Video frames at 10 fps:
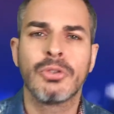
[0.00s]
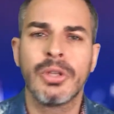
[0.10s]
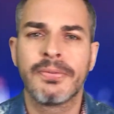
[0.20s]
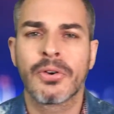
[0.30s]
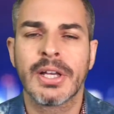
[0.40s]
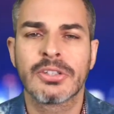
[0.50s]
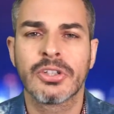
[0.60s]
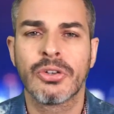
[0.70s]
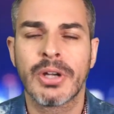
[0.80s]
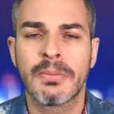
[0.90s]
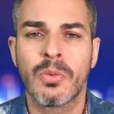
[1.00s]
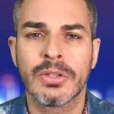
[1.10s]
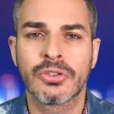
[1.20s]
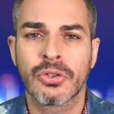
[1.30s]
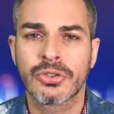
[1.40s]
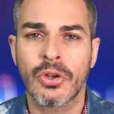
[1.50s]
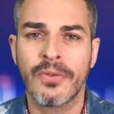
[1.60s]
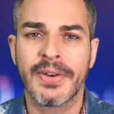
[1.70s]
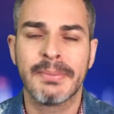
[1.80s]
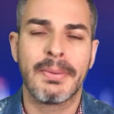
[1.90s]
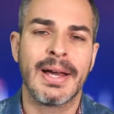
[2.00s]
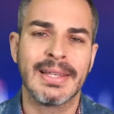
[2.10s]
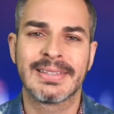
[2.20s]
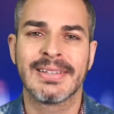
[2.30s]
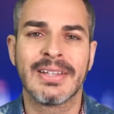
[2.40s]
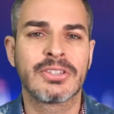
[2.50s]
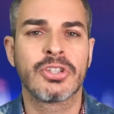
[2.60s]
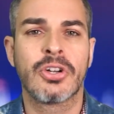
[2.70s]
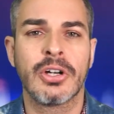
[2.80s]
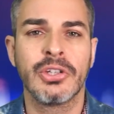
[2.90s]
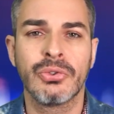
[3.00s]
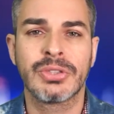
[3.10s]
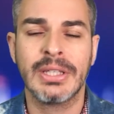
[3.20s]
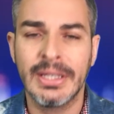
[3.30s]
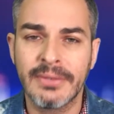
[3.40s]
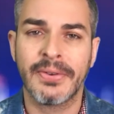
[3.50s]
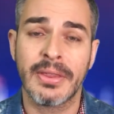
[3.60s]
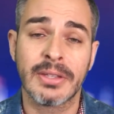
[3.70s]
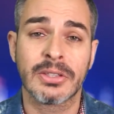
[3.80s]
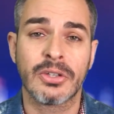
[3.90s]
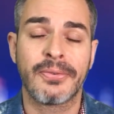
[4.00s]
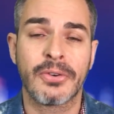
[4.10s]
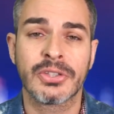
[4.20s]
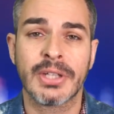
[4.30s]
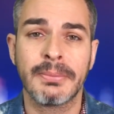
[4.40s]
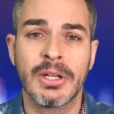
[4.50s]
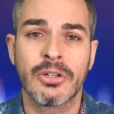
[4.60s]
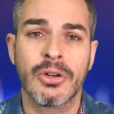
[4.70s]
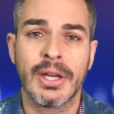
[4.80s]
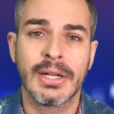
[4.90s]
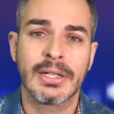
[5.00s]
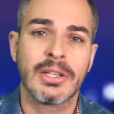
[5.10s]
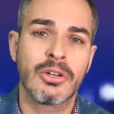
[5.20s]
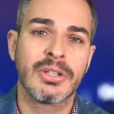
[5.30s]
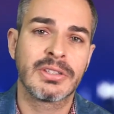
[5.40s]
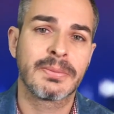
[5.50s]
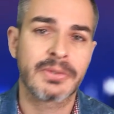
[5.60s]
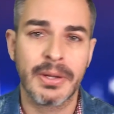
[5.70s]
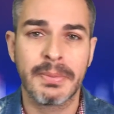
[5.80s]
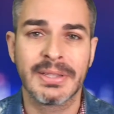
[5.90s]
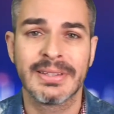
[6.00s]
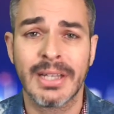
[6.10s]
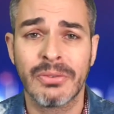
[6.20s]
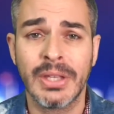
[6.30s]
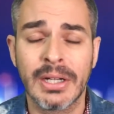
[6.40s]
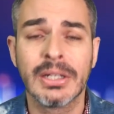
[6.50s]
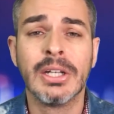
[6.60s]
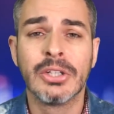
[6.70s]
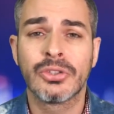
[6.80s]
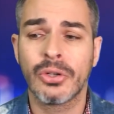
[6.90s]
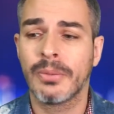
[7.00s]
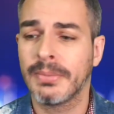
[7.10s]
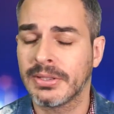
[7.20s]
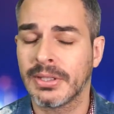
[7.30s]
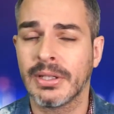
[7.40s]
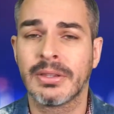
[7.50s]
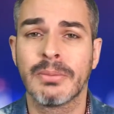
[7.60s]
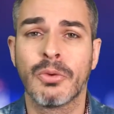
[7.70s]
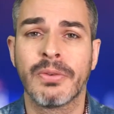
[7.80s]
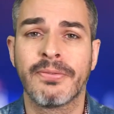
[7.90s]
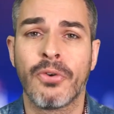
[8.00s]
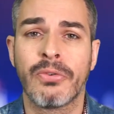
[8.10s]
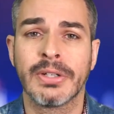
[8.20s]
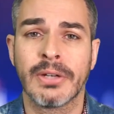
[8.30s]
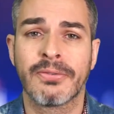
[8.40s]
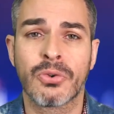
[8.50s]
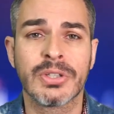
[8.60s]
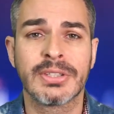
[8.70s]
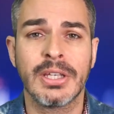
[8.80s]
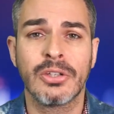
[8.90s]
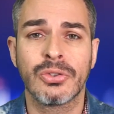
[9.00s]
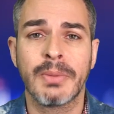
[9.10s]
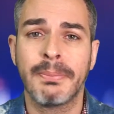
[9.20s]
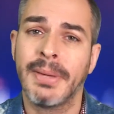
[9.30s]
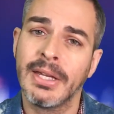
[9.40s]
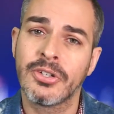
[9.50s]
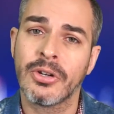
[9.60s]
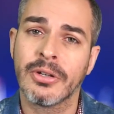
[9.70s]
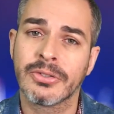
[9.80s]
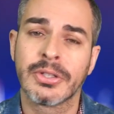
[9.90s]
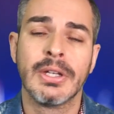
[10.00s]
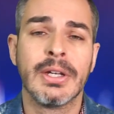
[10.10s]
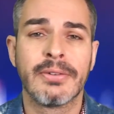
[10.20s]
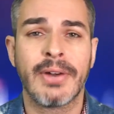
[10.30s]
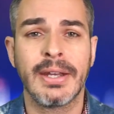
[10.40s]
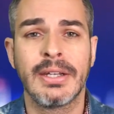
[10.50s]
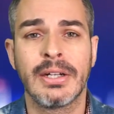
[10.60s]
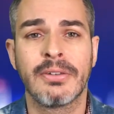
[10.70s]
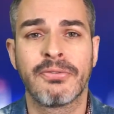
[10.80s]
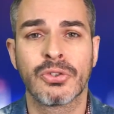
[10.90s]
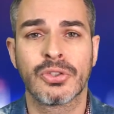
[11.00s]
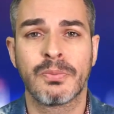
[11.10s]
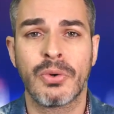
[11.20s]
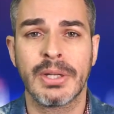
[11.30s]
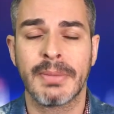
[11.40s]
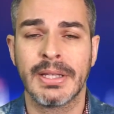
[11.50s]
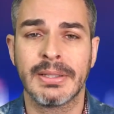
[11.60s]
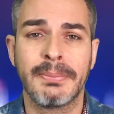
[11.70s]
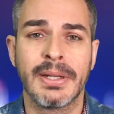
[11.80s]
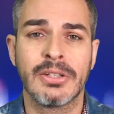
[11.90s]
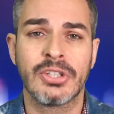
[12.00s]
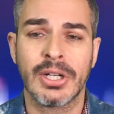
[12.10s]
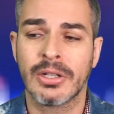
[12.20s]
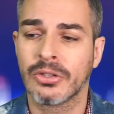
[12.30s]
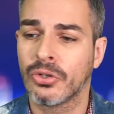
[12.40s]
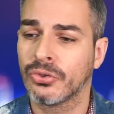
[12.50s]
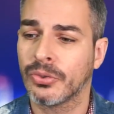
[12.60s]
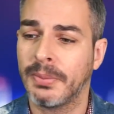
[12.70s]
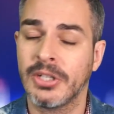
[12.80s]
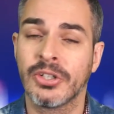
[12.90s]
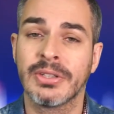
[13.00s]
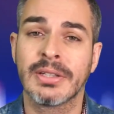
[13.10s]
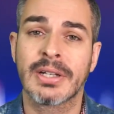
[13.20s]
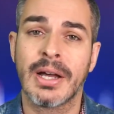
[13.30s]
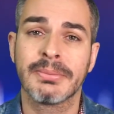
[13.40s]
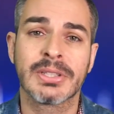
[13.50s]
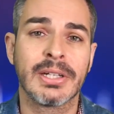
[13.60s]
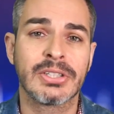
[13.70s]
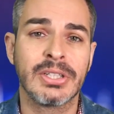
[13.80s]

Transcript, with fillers: to E4 Electric, your number one source of unbiased electric car news. If this is your first time here, go ahead and click on that subscribe button down there so you don't miss anything moving forward. And of course, thank you to my Patreons right here for supporting my independent channel. Go to patreon.com slash